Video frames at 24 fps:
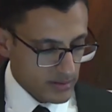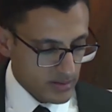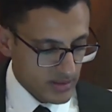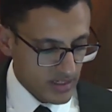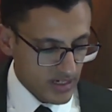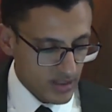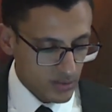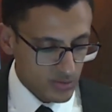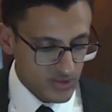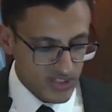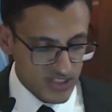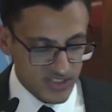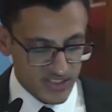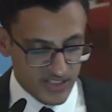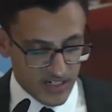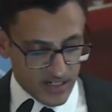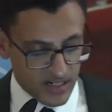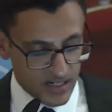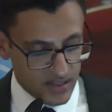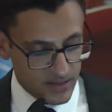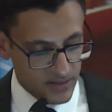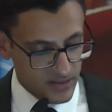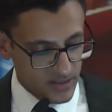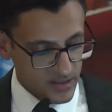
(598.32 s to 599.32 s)
Now, the
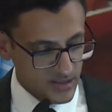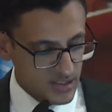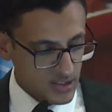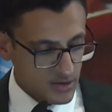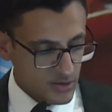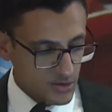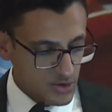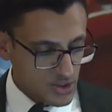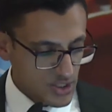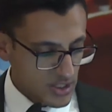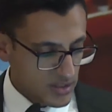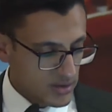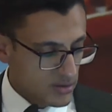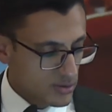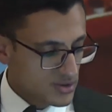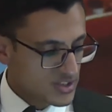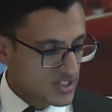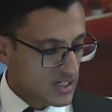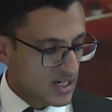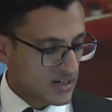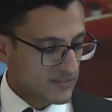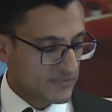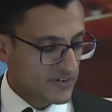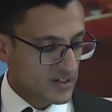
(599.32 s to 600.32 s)
second institution
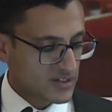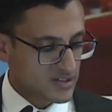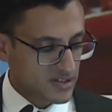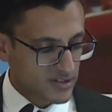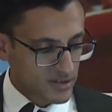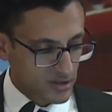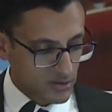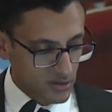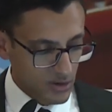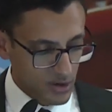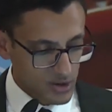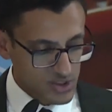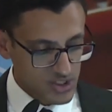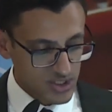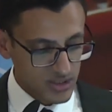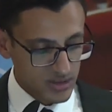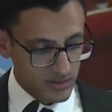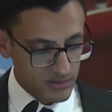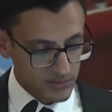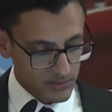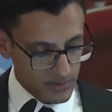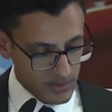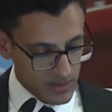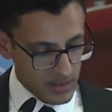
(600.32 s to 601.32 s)
using advanced
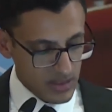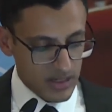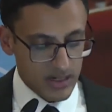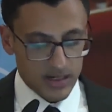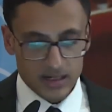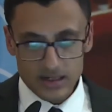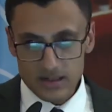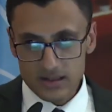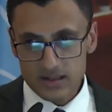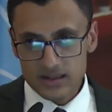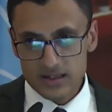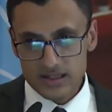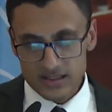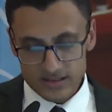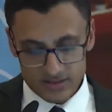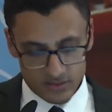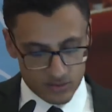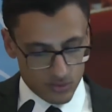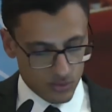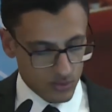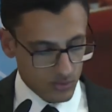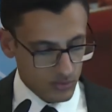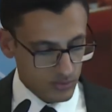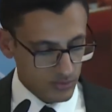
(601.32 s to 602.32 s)
technology, as
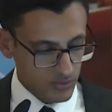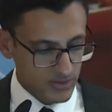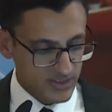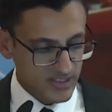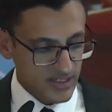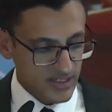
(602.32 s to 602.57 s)
you all know, in